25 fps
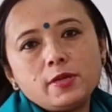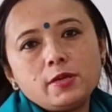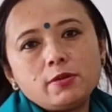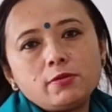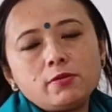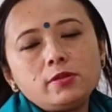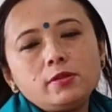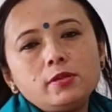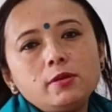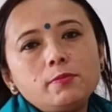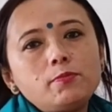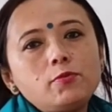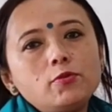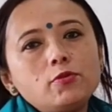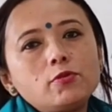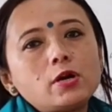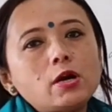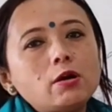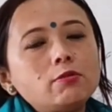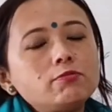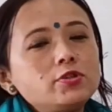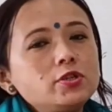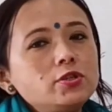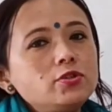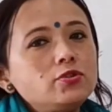they broke
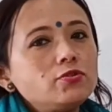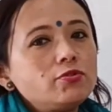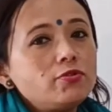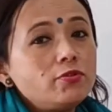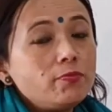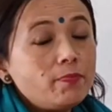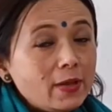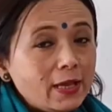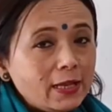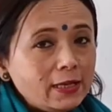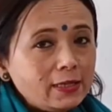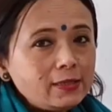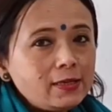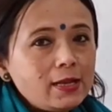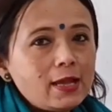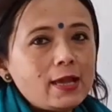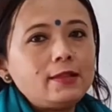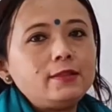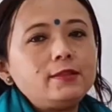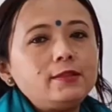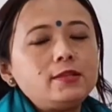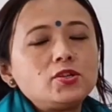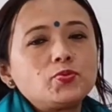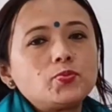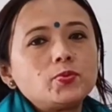out into rebellion,
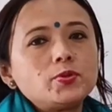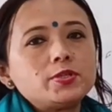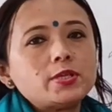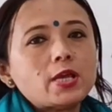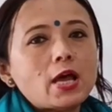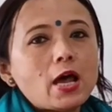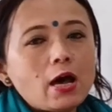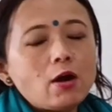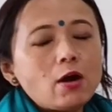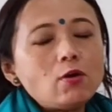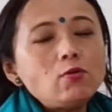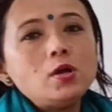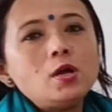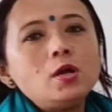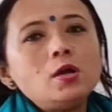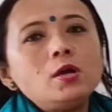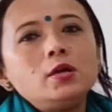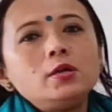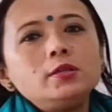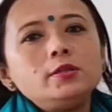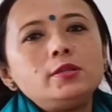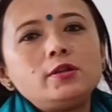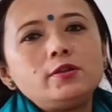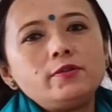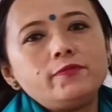and this was how
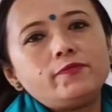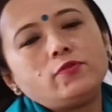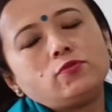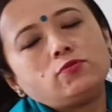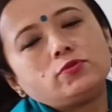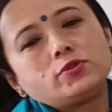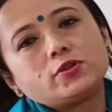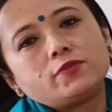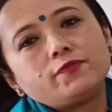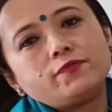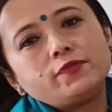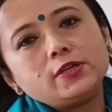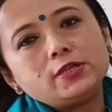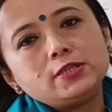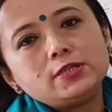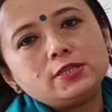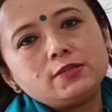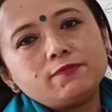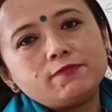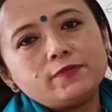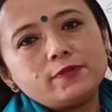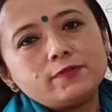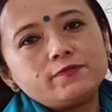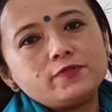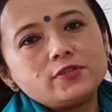the revolt of
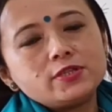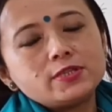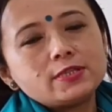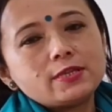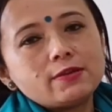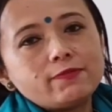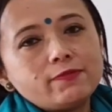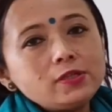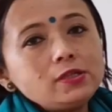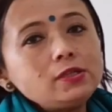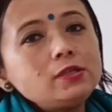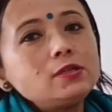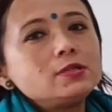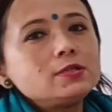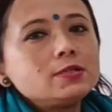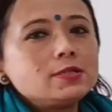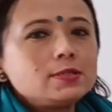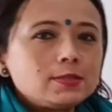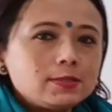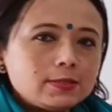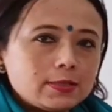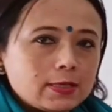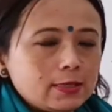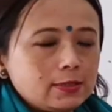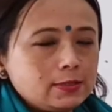1857
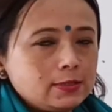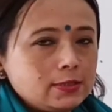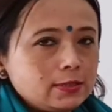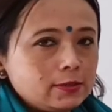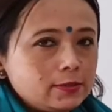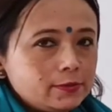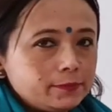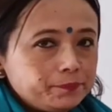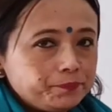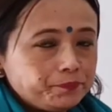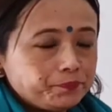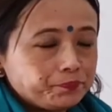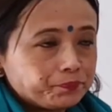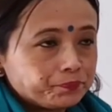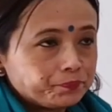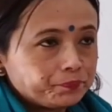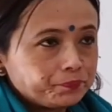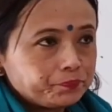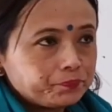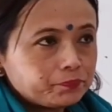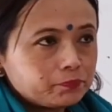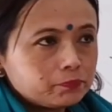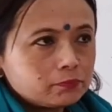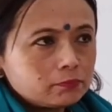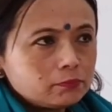started.
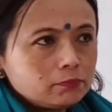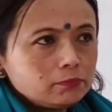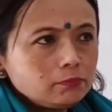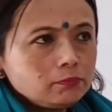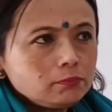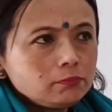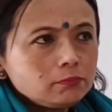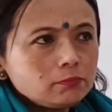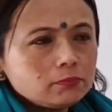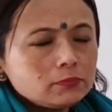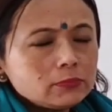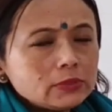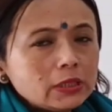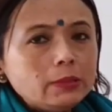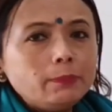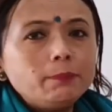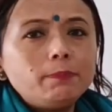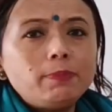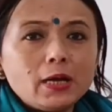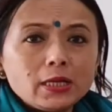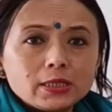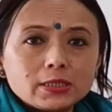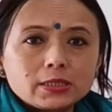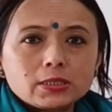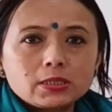
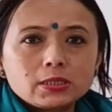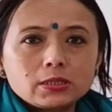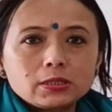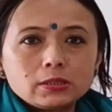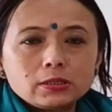But